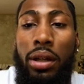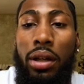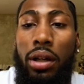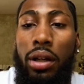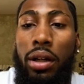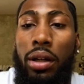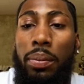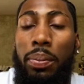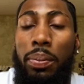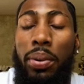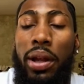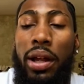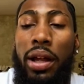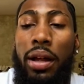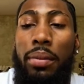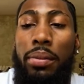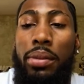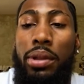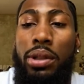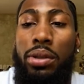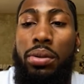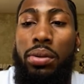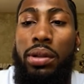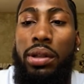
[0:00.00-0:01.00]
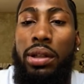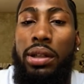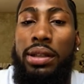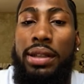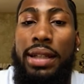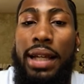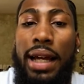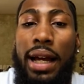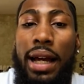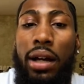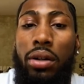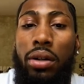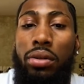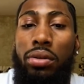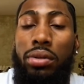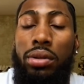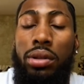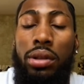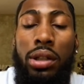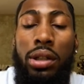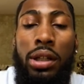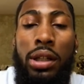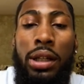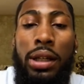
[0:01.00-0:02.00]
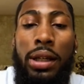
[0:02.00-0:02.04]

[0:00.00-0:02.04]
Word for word: uh, playing between the tackles